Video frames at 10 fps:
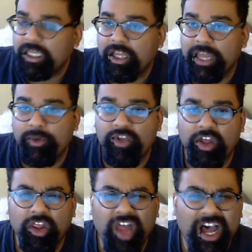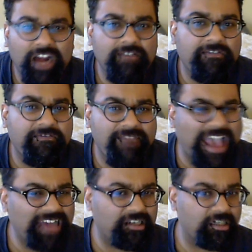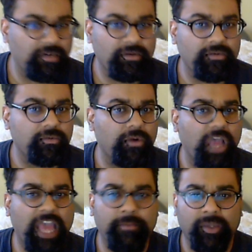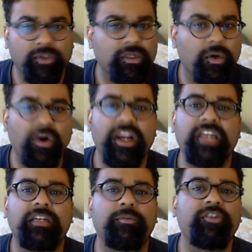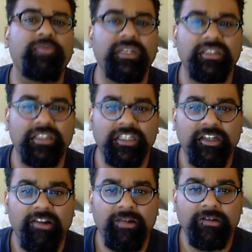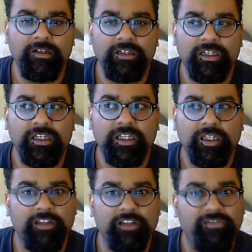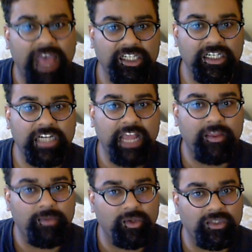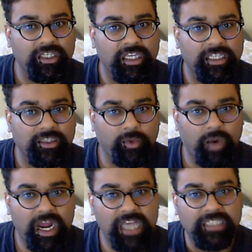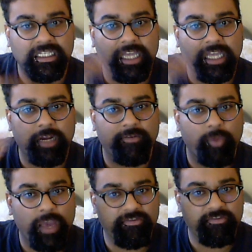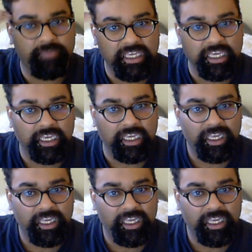Like with a lot of fashion and music-oriented movements, the fashion and the music is arising out of a way of being.